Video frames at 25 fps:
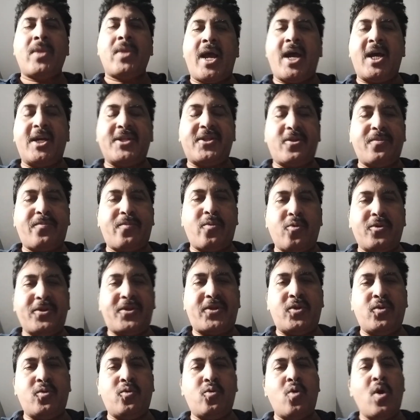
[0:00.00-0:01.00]
as
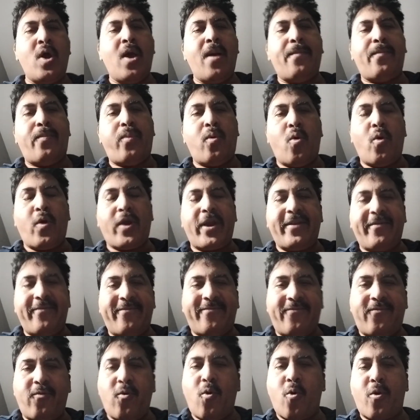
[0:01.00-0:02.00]
opposed to
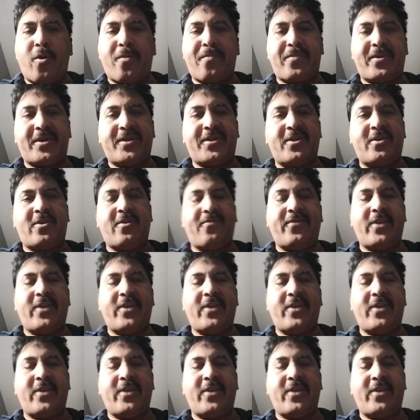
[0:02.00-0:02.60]
0.4%